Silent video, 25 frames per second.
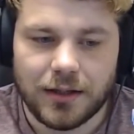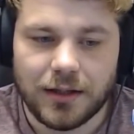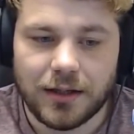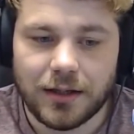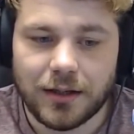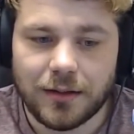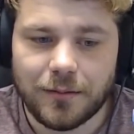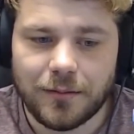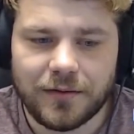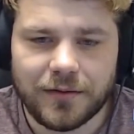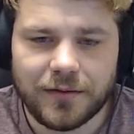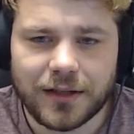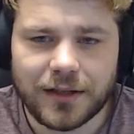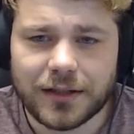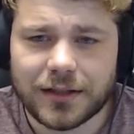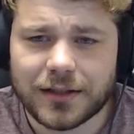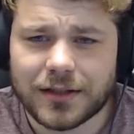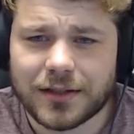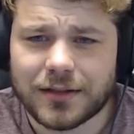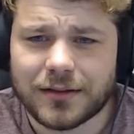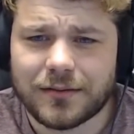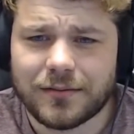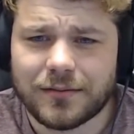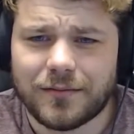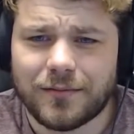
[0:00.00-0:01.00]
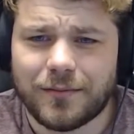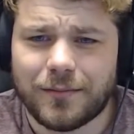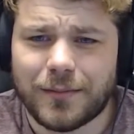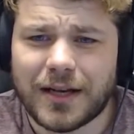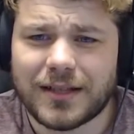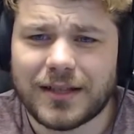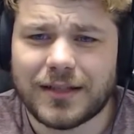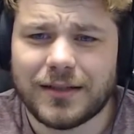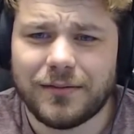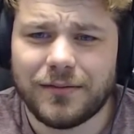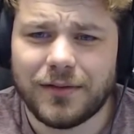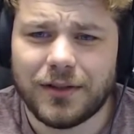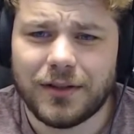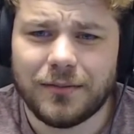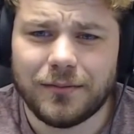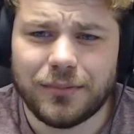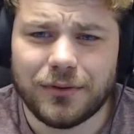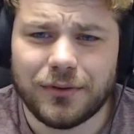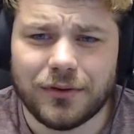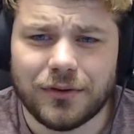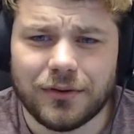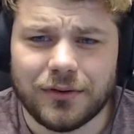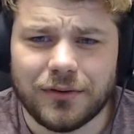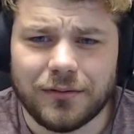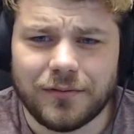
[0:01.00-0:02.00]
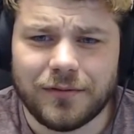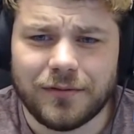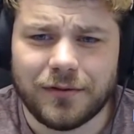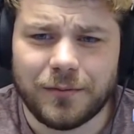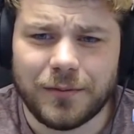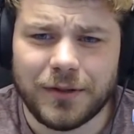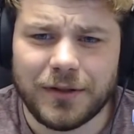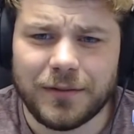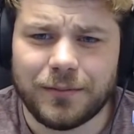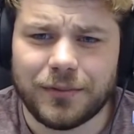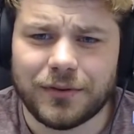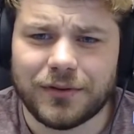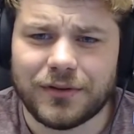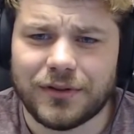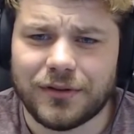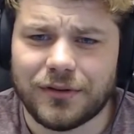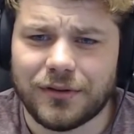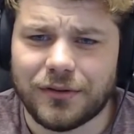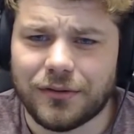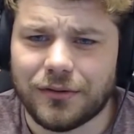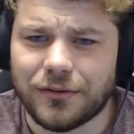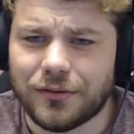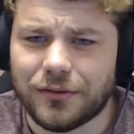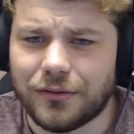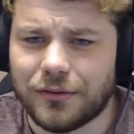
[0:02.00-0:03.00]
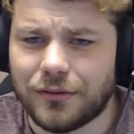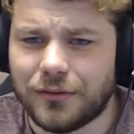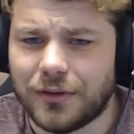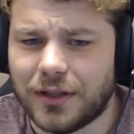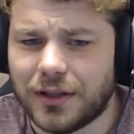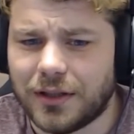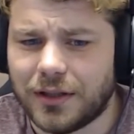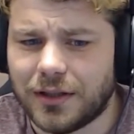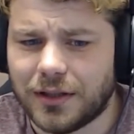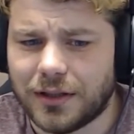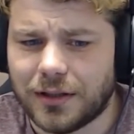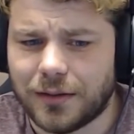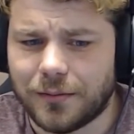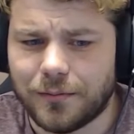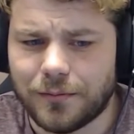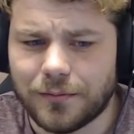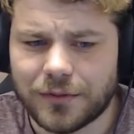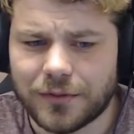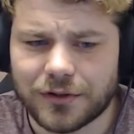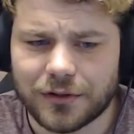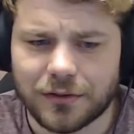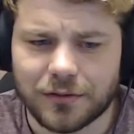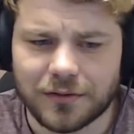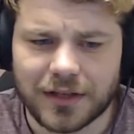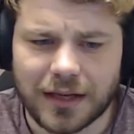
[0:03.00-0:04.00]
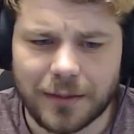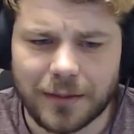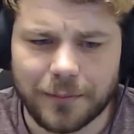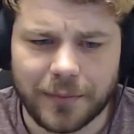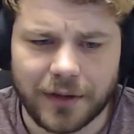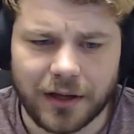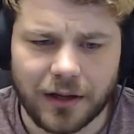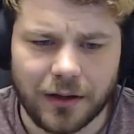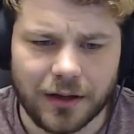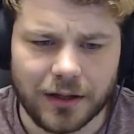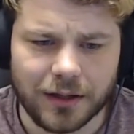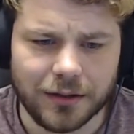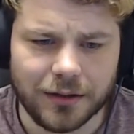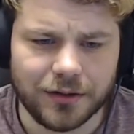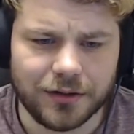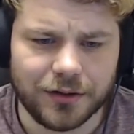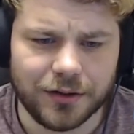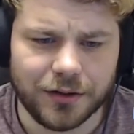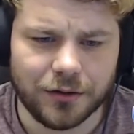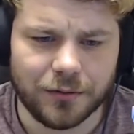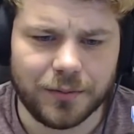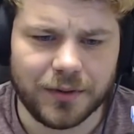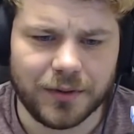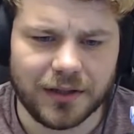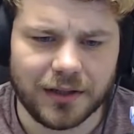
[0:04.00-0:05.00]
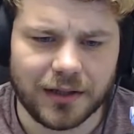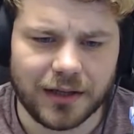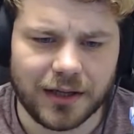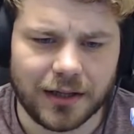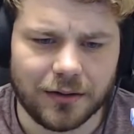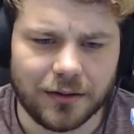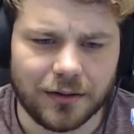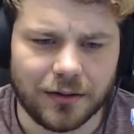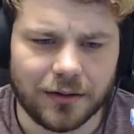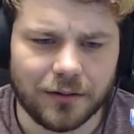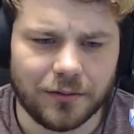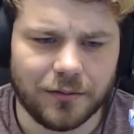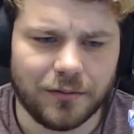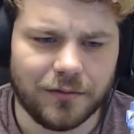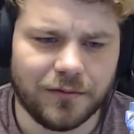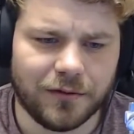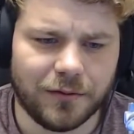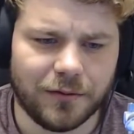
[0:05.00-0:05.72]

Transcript: I think it's massively important for people to sort of get behind European Halo.